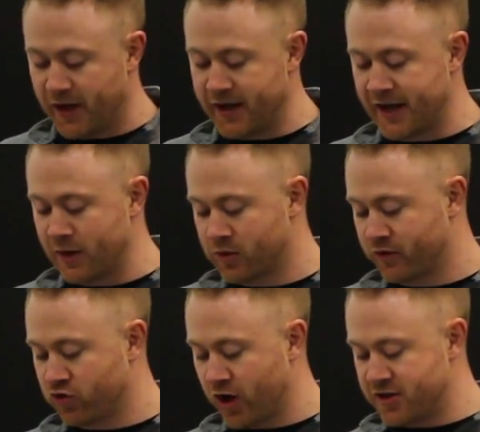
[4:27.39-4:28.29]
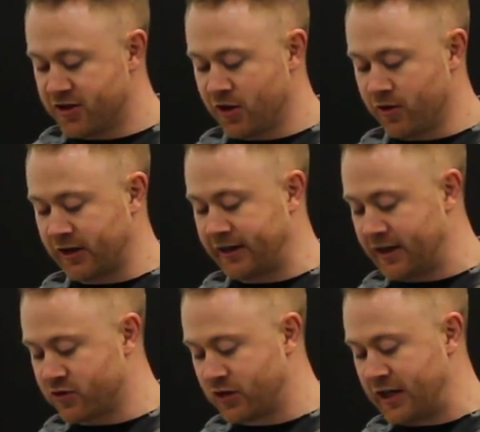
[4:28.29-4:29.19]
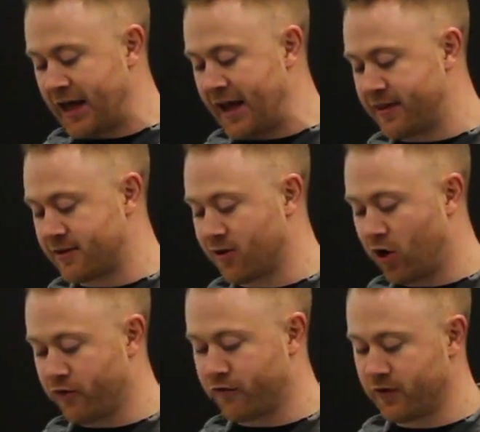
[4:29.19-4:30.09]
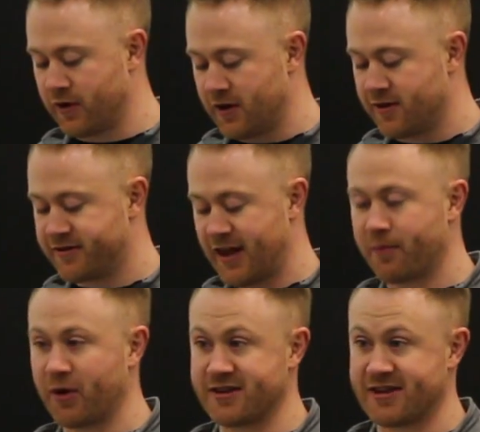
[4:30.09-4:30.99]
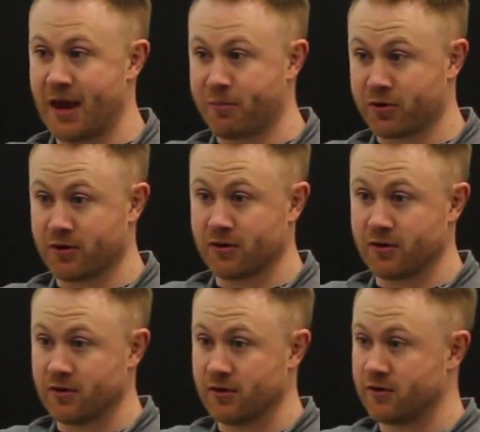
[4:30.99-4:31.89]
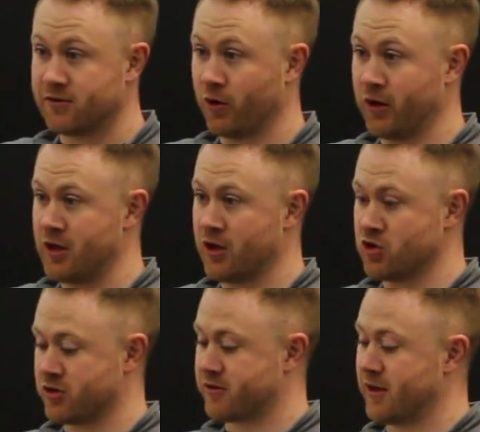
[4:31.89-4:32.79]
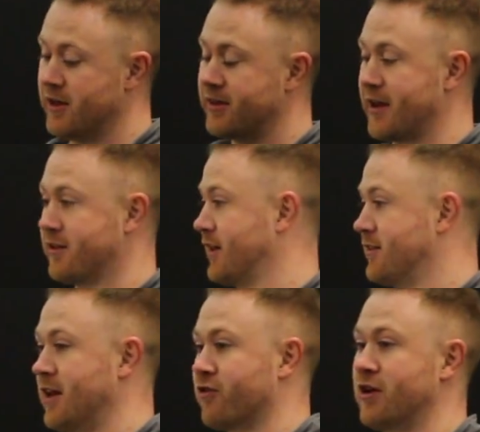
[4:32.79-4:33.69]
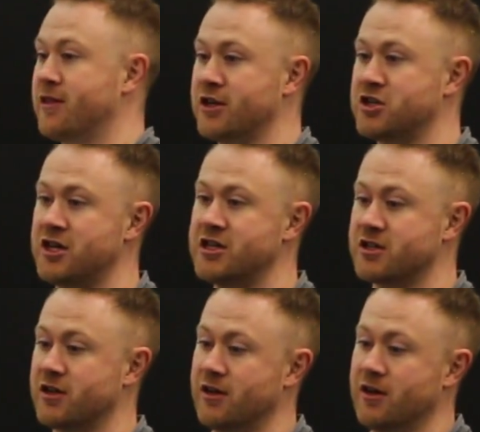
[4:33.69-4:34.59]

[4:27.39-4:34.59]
And again, what I've tried to do is like literally lay this off step by step, so that you can just take like literally this sheet.